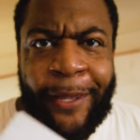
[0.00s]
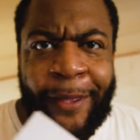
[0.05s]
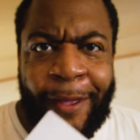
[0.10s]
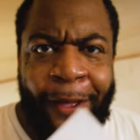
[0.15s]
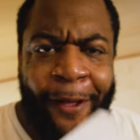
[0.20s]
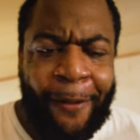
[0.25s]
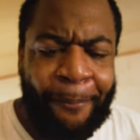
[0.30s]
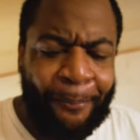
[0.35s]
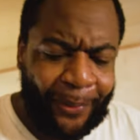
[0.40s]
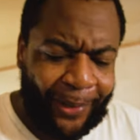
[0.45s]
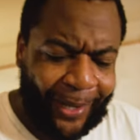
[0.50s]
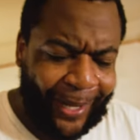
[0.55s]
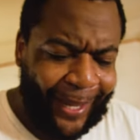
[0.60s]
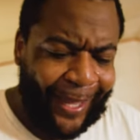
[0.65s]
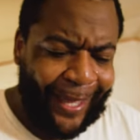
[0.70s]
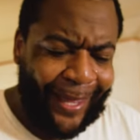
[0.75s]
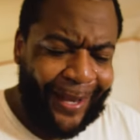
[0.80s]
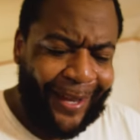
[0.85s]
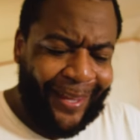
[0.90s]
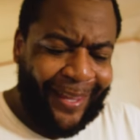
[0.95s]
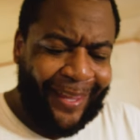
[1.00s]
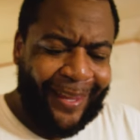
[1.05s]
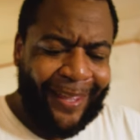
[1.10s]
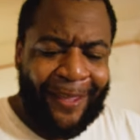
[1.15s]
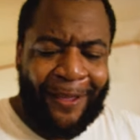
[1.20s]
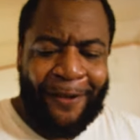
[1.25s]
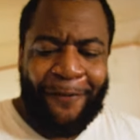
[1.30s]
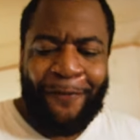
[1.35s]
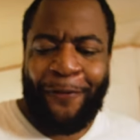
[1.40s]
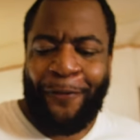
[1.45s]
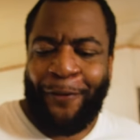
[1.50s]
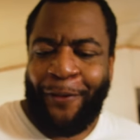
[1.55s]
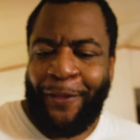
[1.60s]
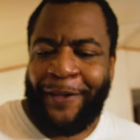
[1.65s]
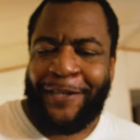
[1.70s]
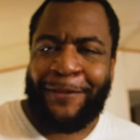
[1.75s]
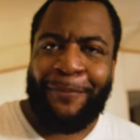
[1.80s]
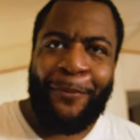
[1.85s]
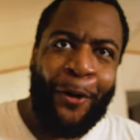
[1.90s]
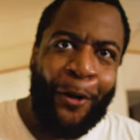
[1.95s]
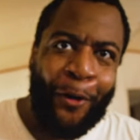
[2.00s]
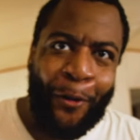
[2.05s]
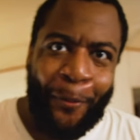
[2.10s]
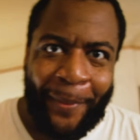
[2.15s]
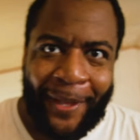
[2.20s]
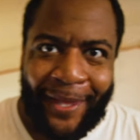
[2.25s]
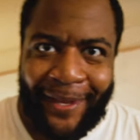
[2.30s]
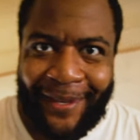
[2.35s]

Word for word: unplanned for this moment.